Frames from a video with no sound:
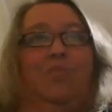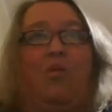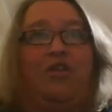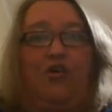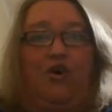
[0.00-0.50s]

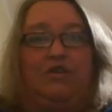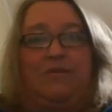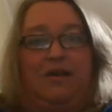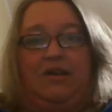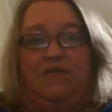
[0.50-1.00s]
One of the girls,
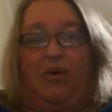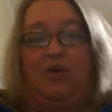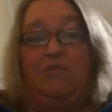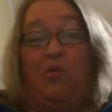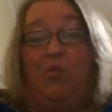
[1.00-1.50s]
I'm not going to give away
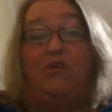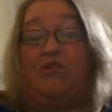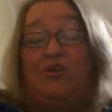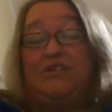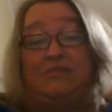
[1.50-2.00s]
who, but one of
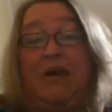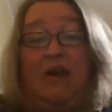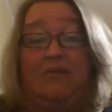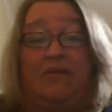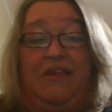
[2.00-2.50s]
the girls is
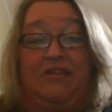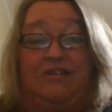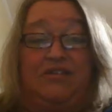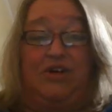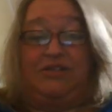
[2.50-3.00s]
married by the end
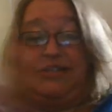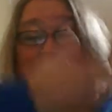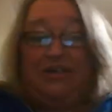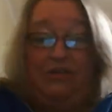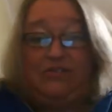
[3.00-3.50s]
of the series. Like,
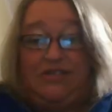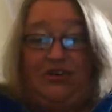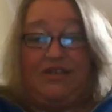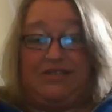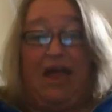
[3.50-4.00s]
that's how the
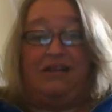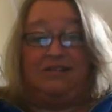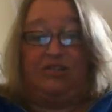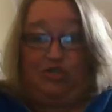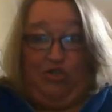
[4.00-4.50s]
series
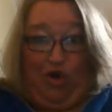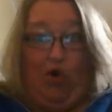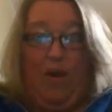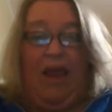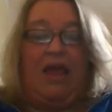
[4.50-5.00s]
ends, is
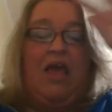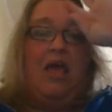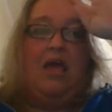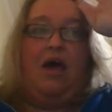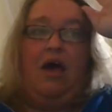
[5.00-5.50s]
her wedding.
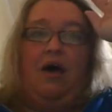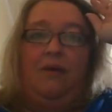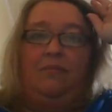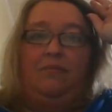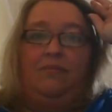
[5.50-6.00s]

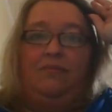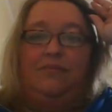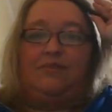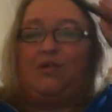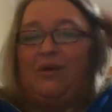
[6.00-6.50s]

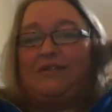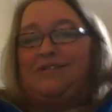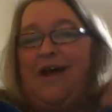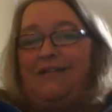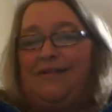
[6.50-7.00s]
So
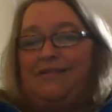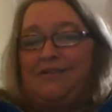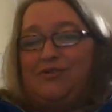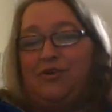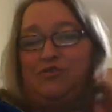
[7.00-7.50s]
it's not that
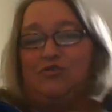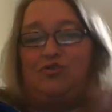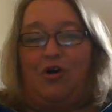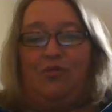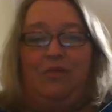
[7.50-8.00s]
these girls are
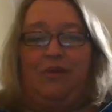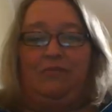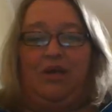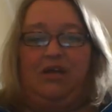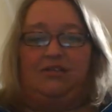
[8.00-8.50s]
strong
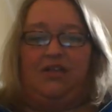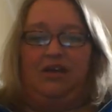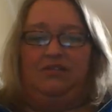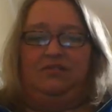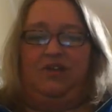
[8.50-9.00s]
women because
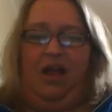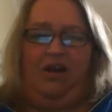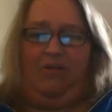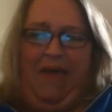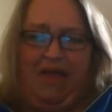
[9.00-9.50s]
they
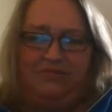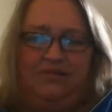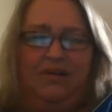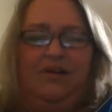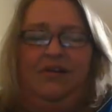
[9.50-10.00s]
hate all men.